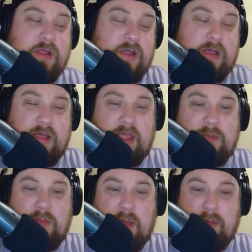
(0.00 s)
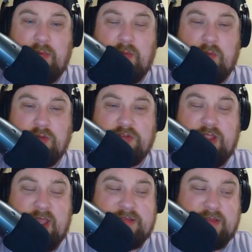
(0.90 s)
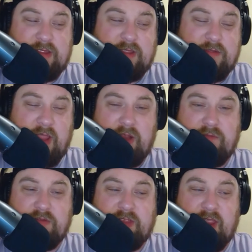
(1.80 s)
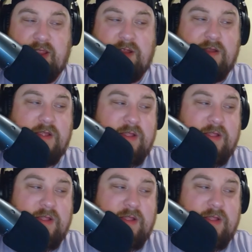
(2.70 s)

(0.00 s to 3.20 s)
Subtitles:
Him and my boy Orange Cassidy, hair versus hair.